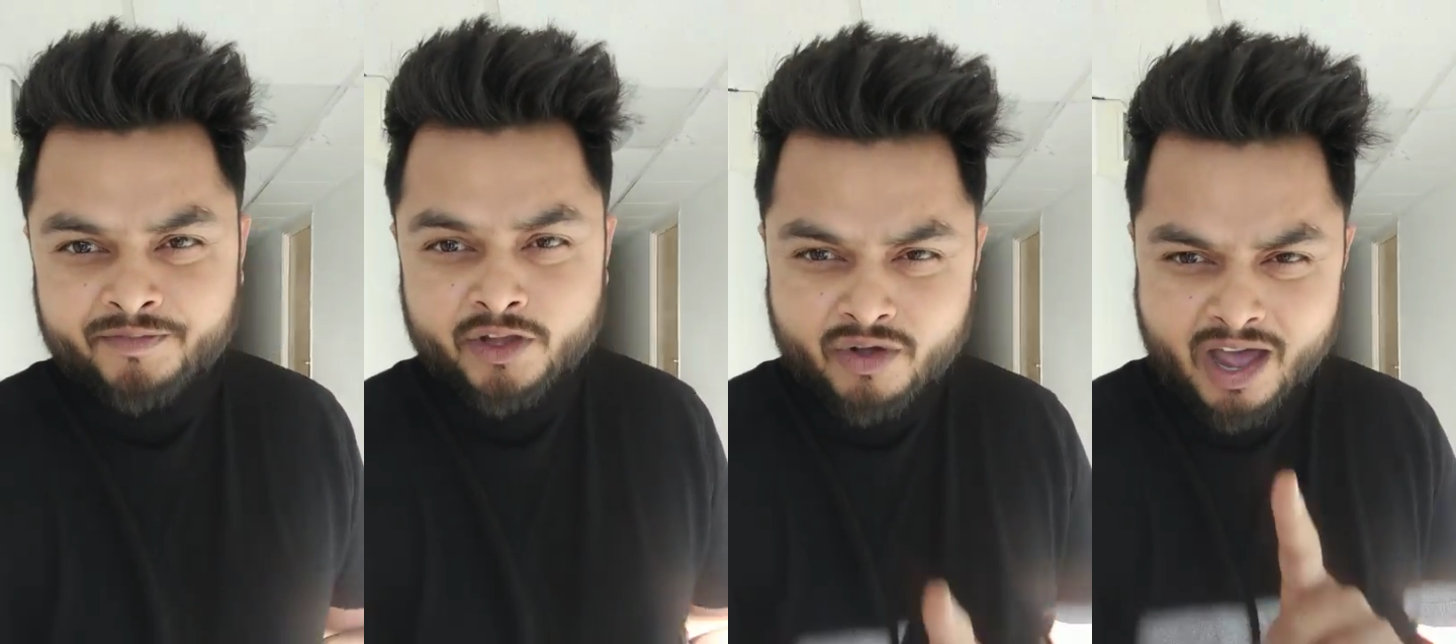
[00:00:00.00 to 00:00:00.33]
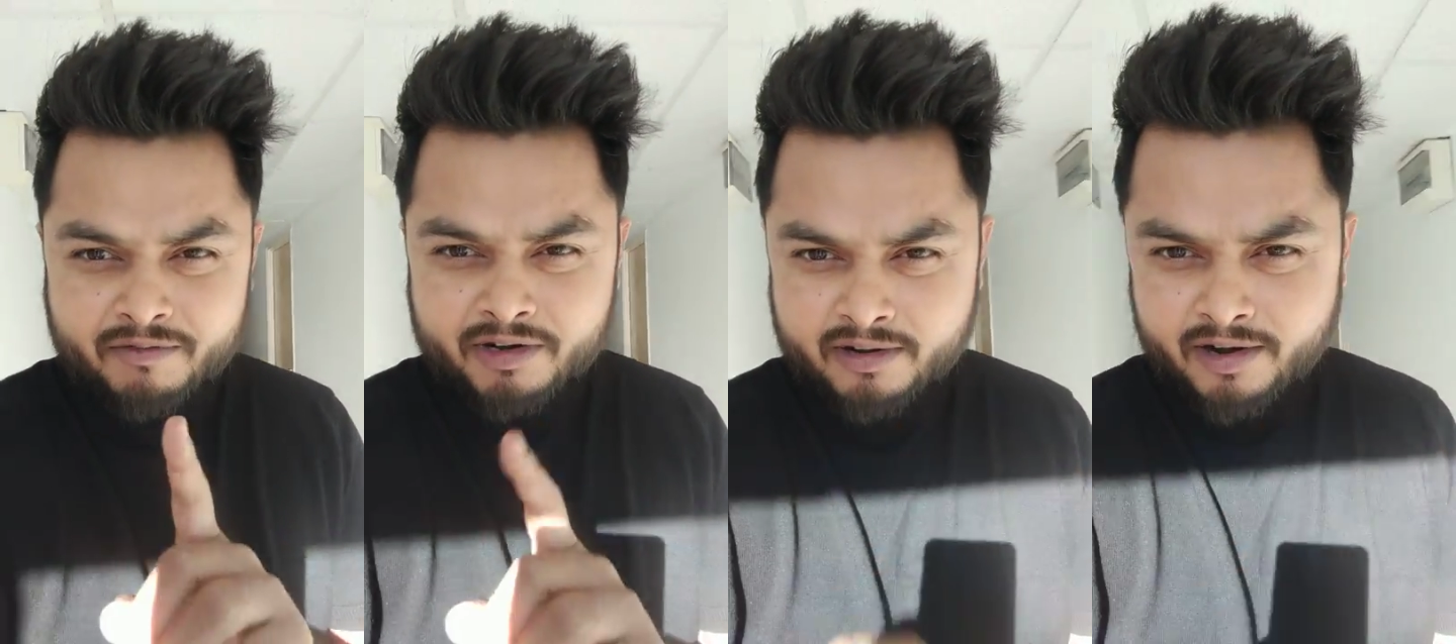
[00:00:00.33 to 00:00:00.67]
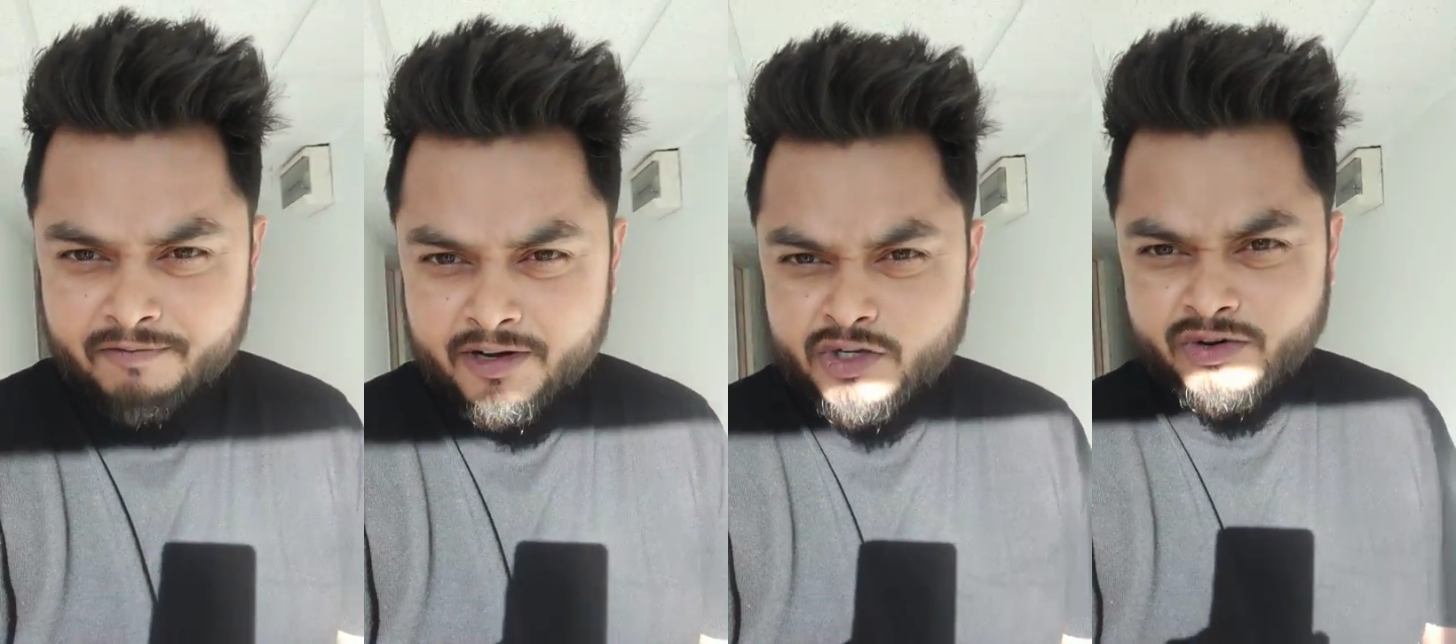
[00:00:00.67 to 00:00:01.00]
You have a
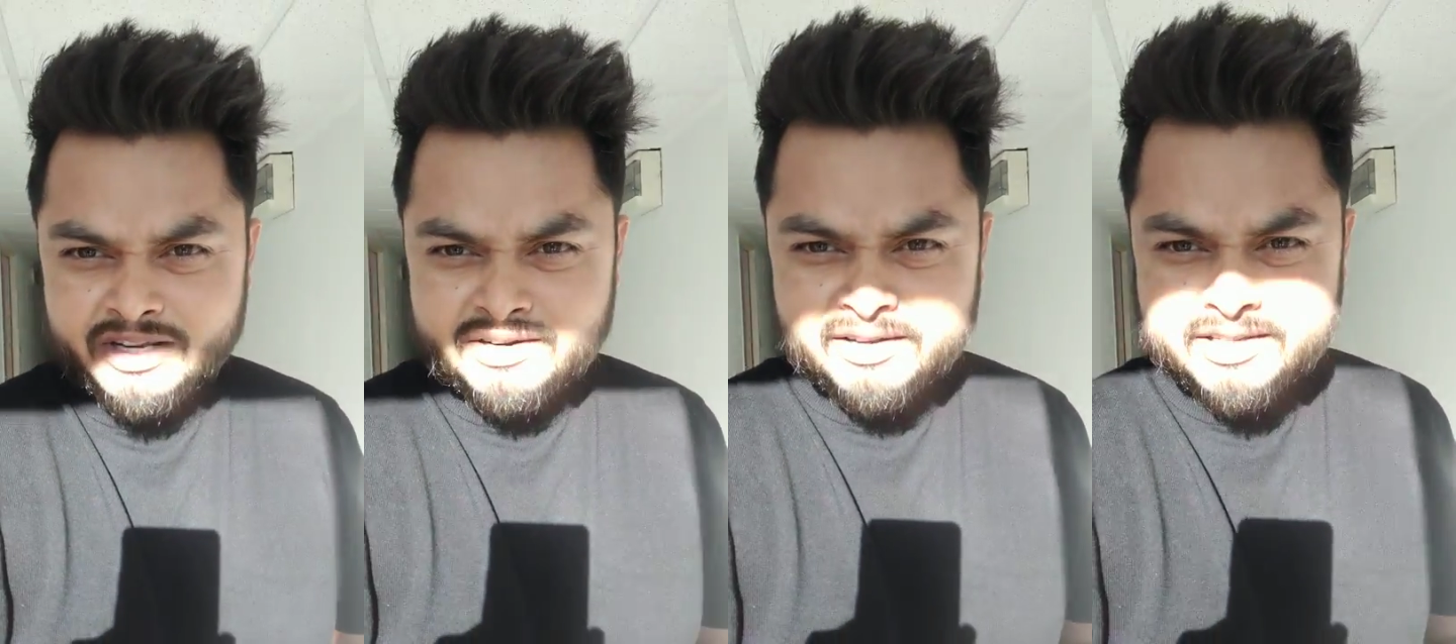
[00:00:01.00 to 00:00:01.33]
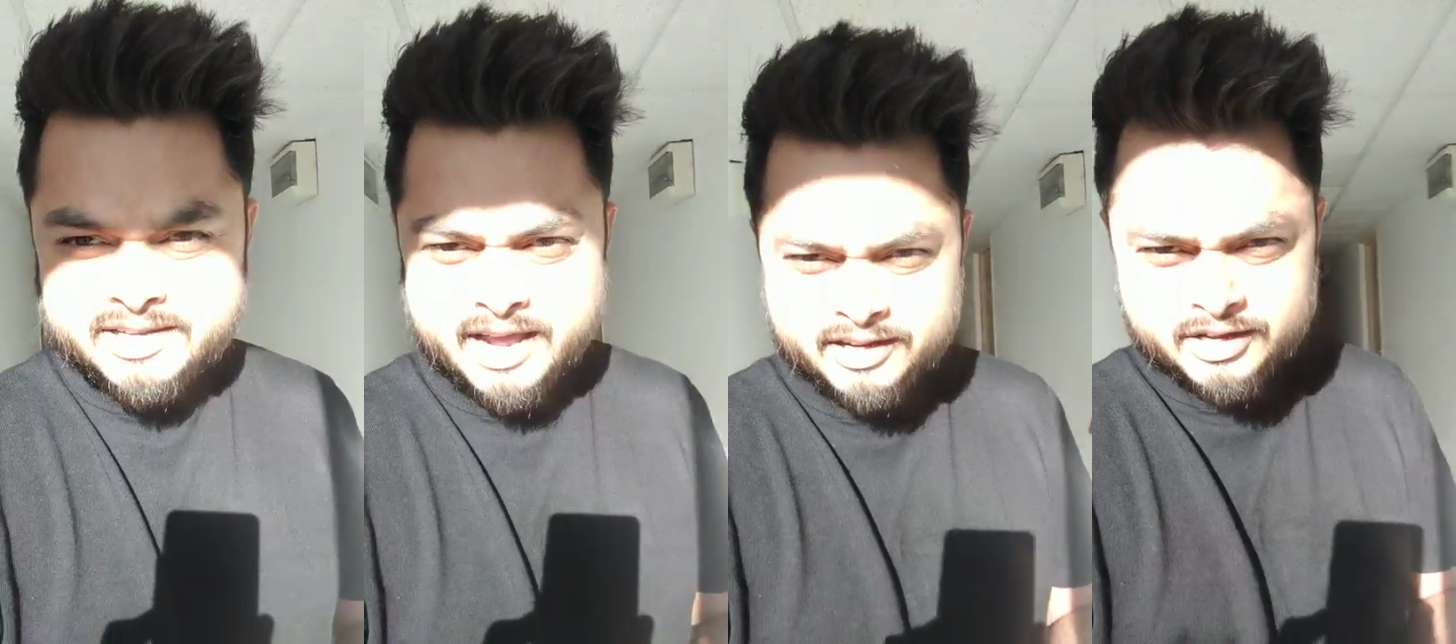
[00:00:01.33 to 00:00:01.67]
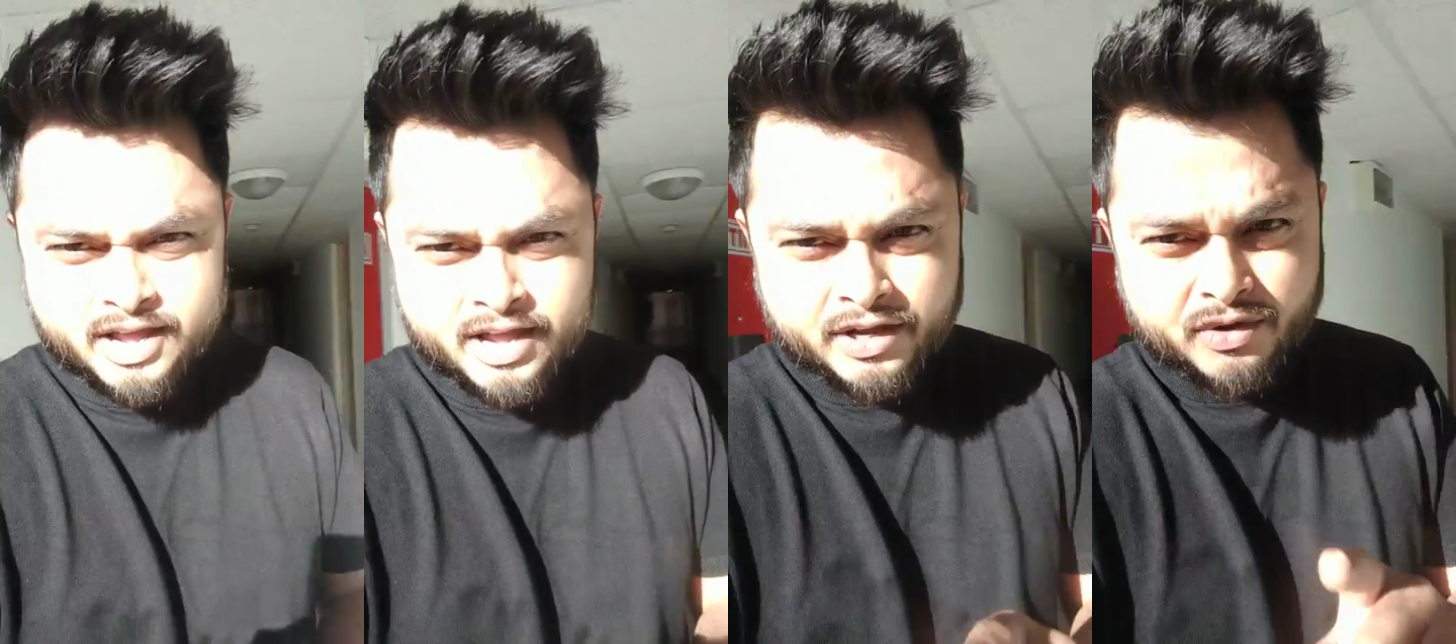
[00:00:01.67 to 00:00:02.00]
refrigerator inside,
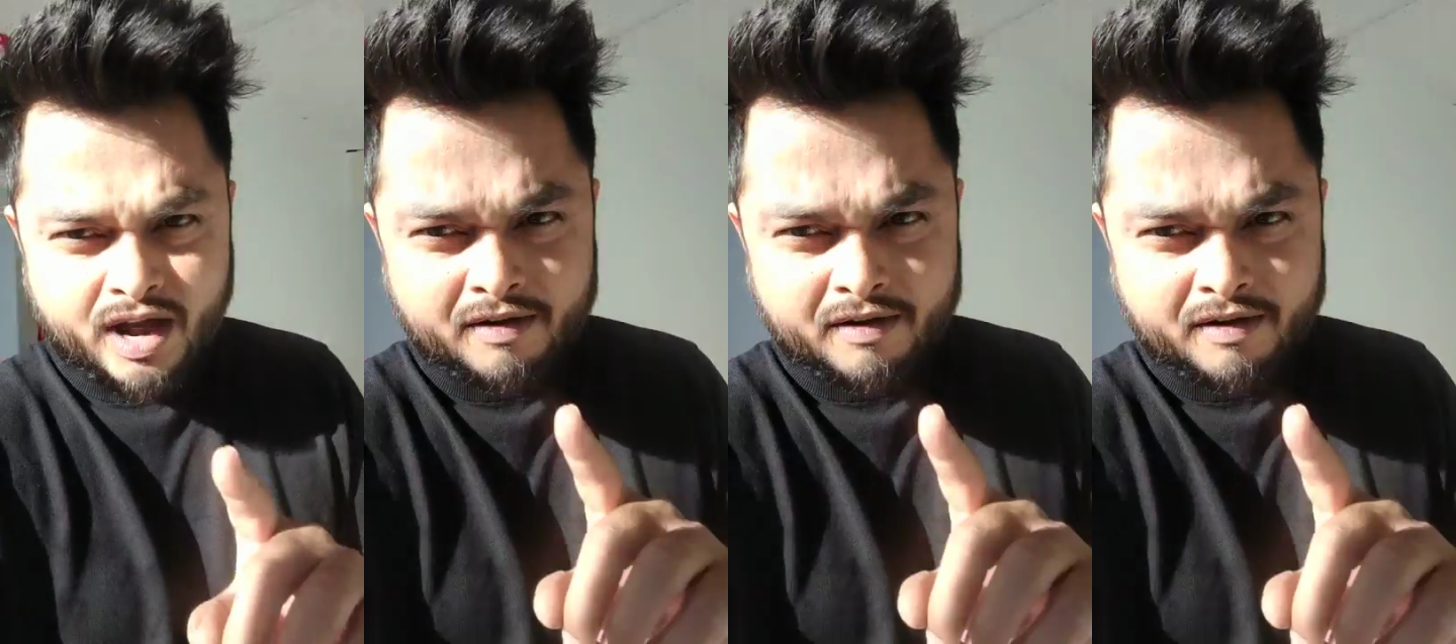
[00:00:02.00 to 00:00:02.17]
you